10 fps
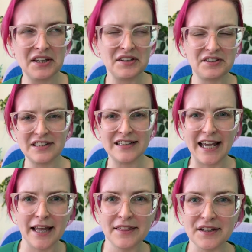silly
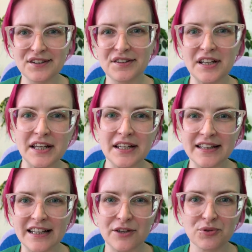ethics thing
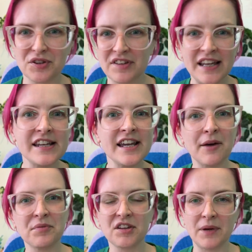that was taking
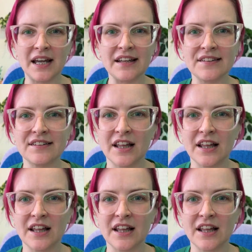up space